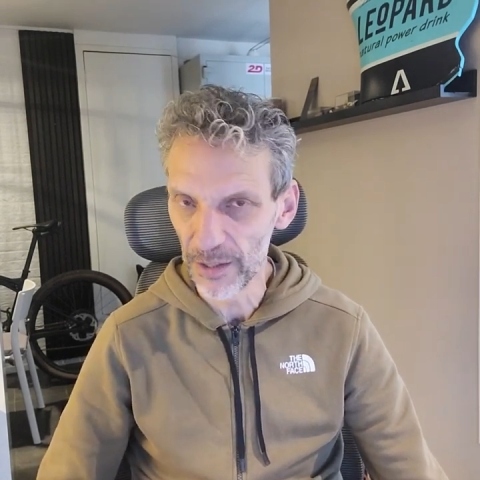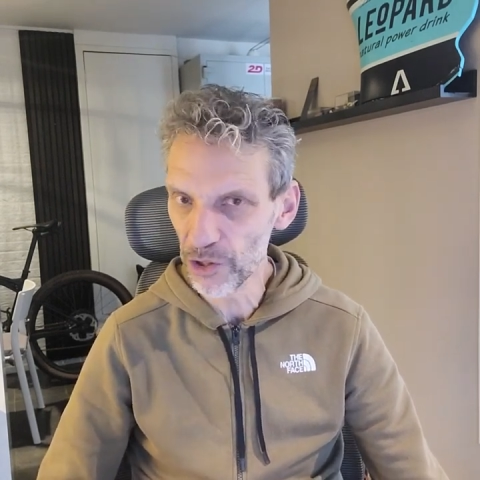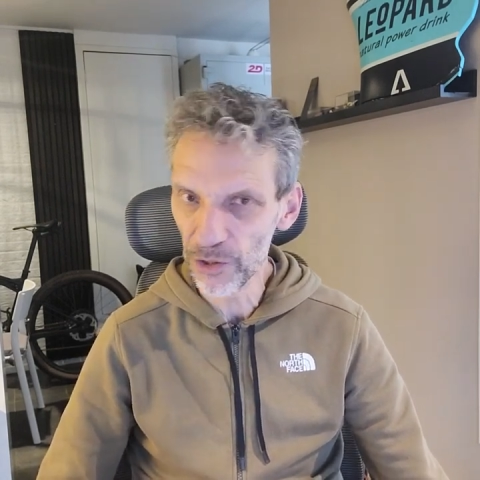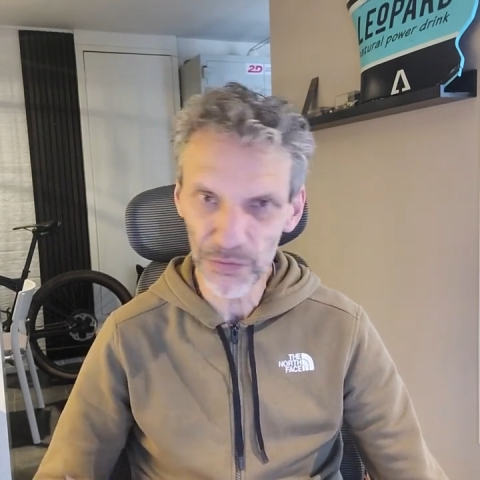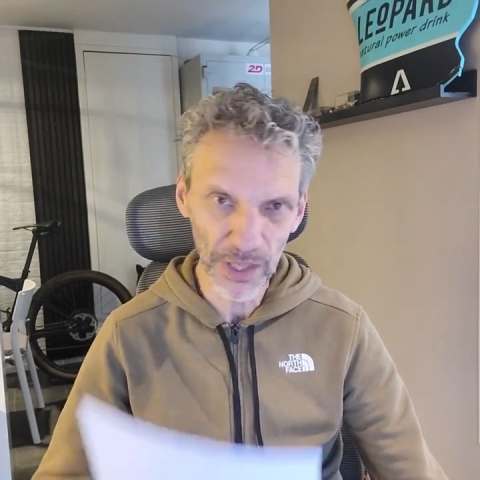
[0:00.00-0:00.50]
The
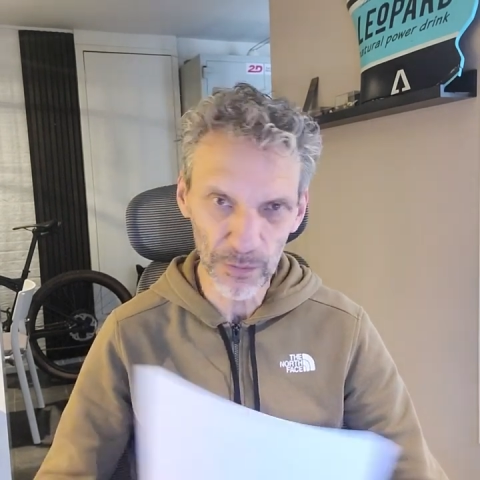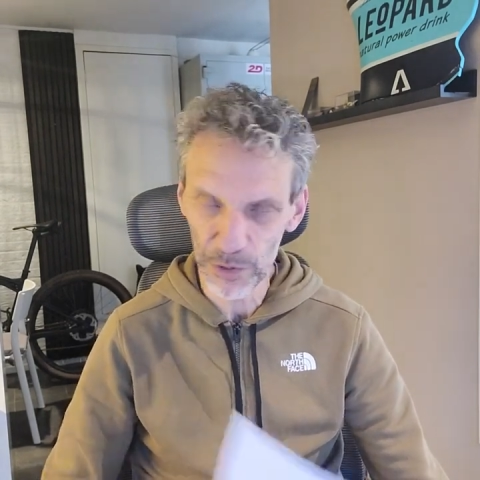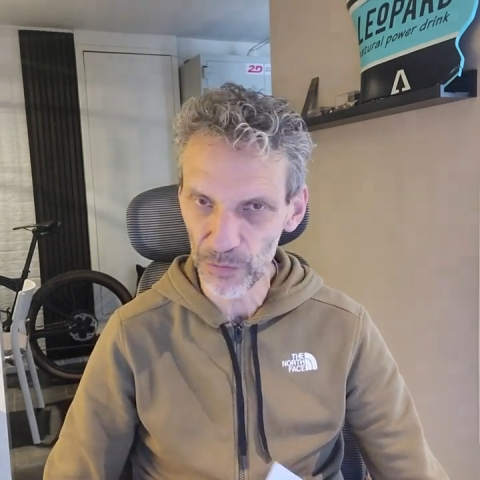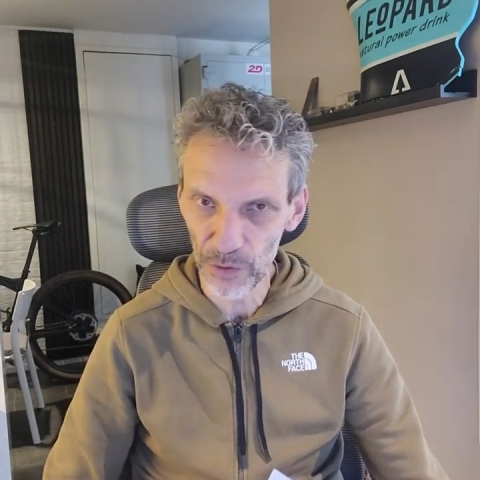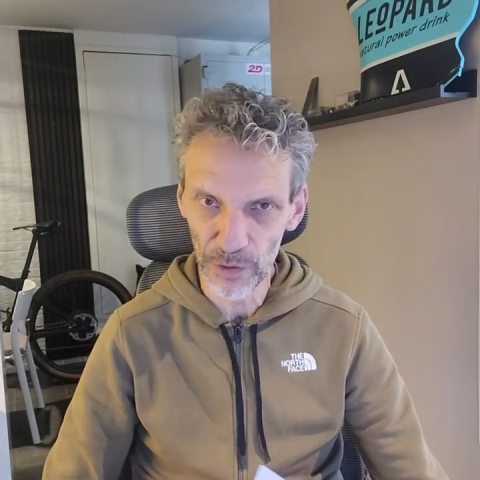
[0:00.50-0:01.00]
soft rear
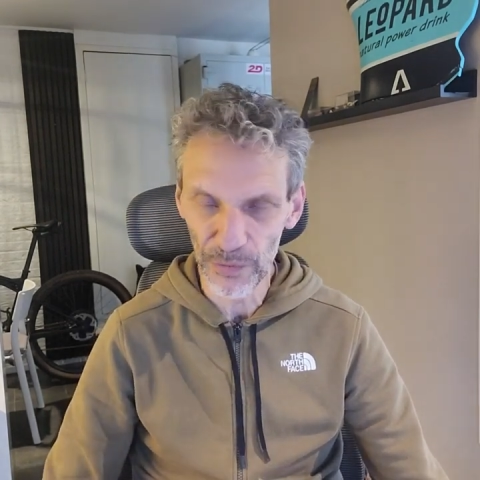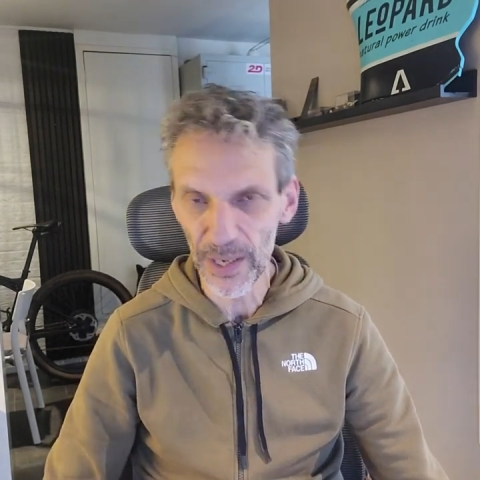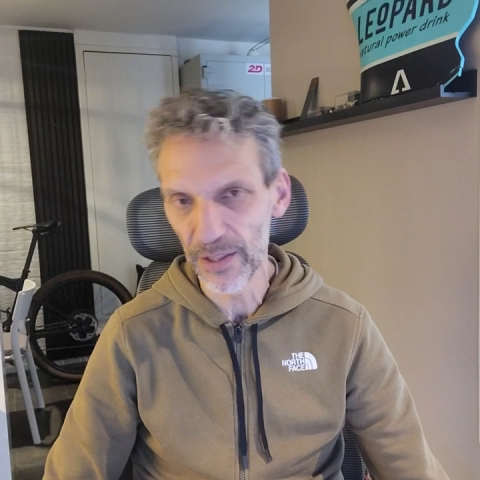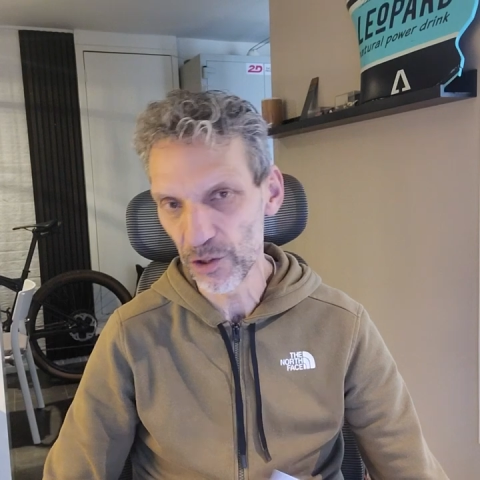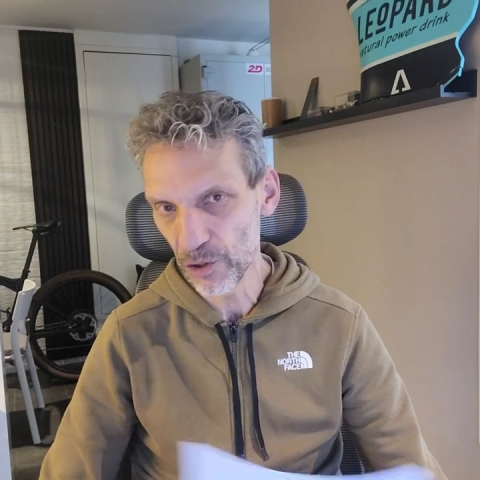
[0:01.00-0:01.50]
was for
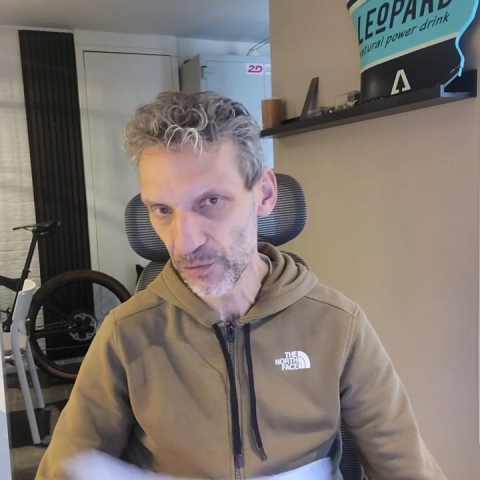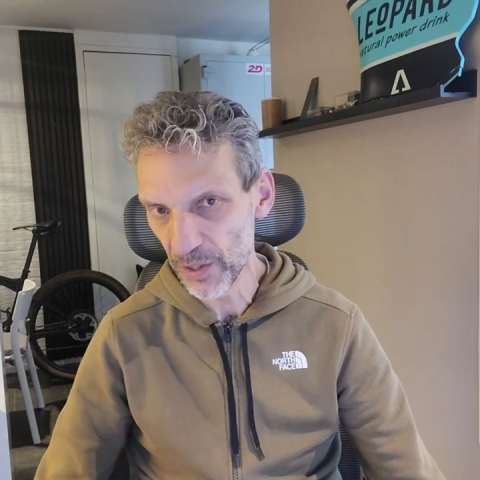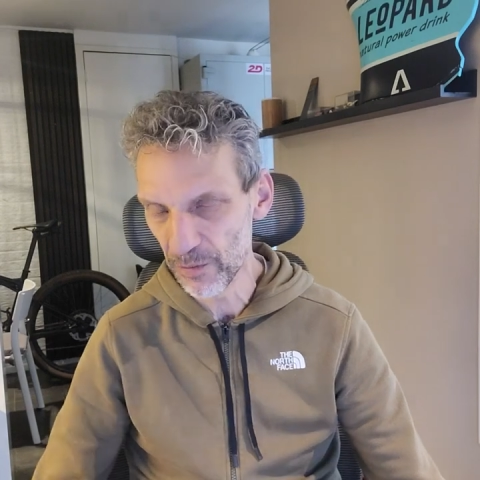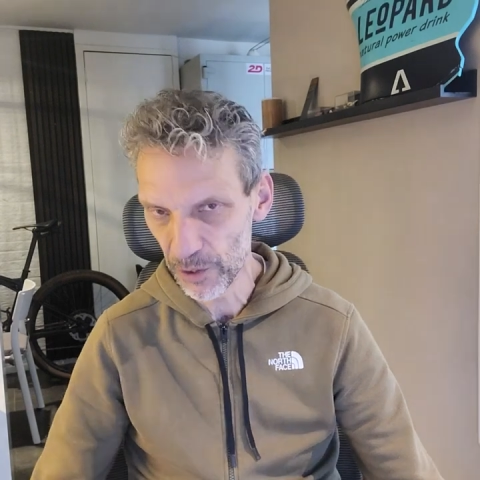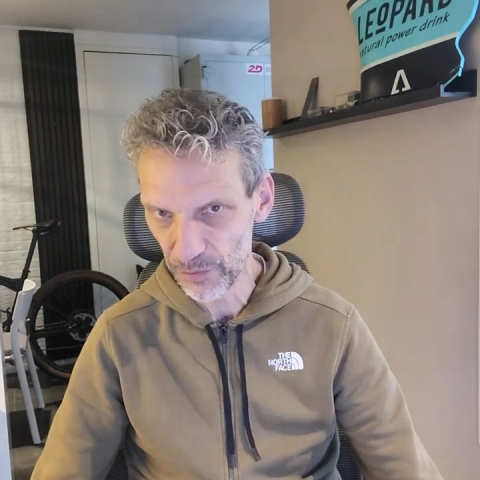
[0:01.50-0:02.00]
qualifying, the soft
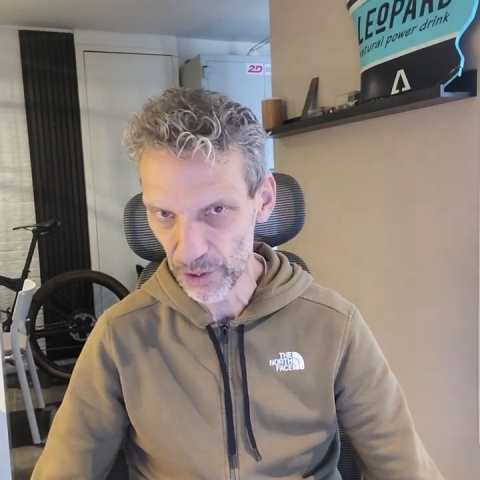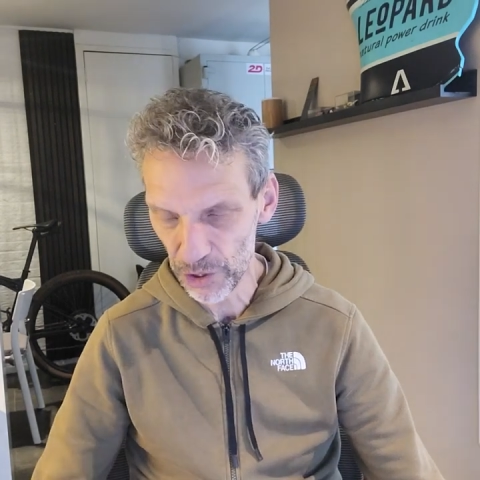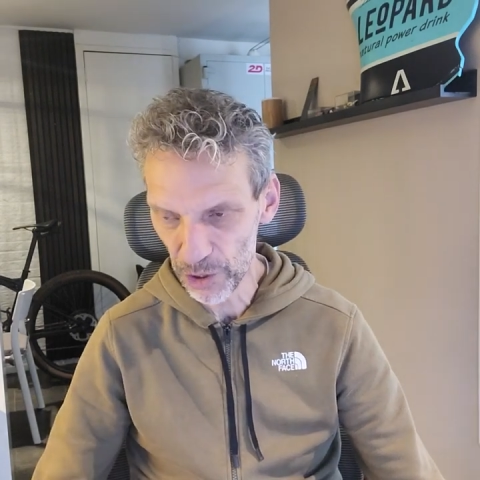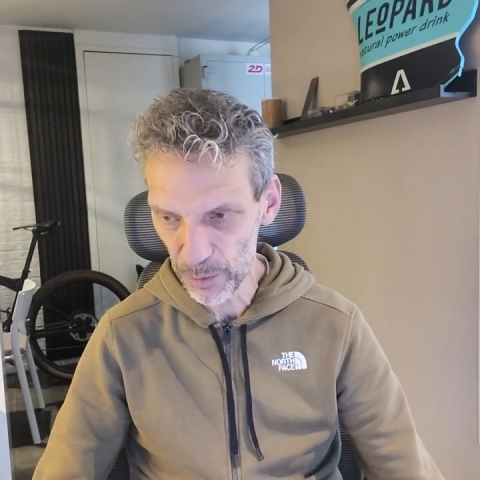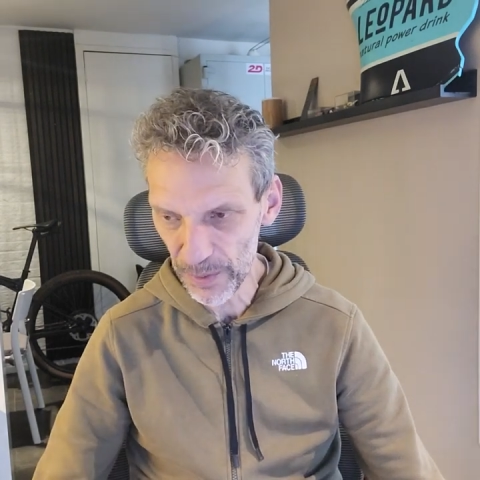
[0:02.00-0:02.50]
rear was for the
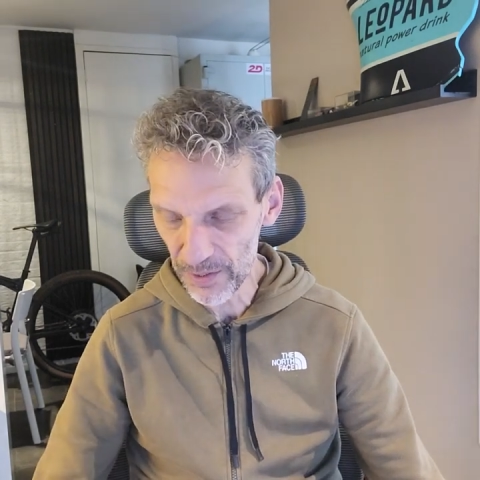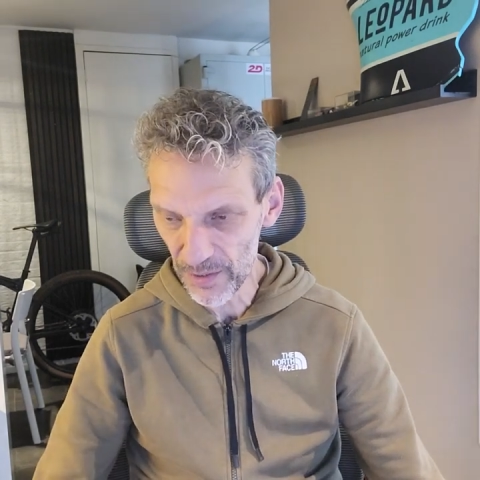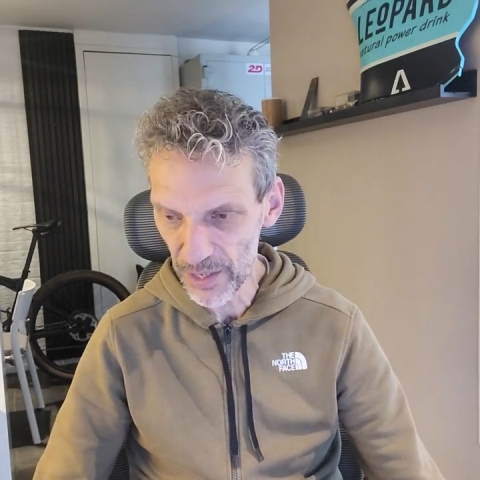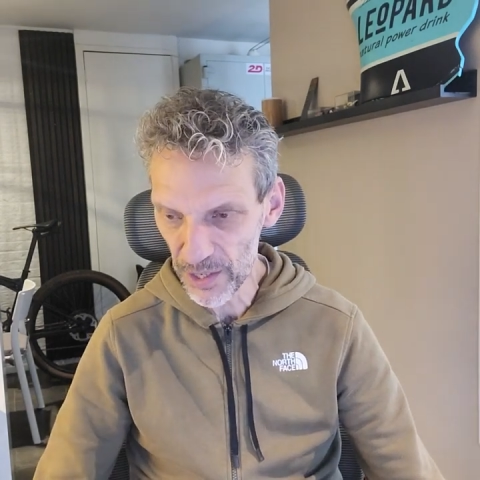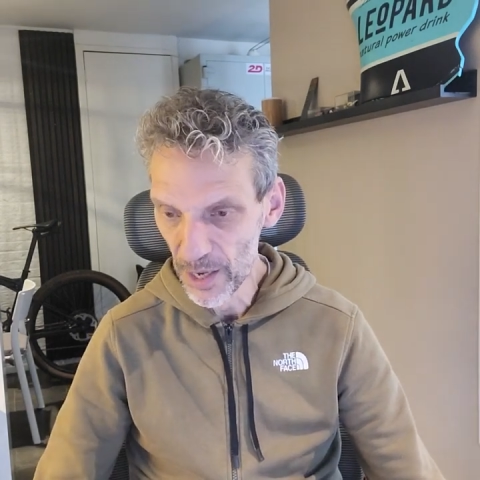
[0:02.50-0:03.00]
short sprint
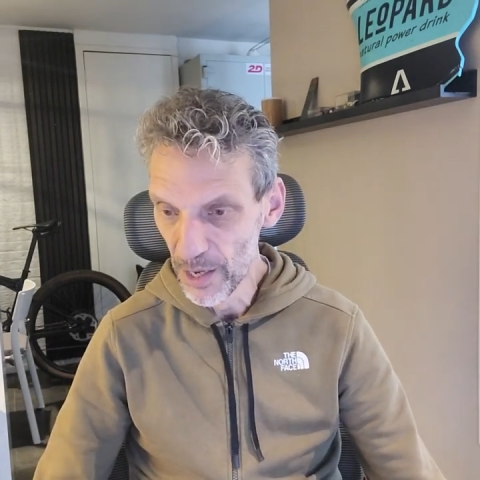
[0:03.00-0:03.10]
race.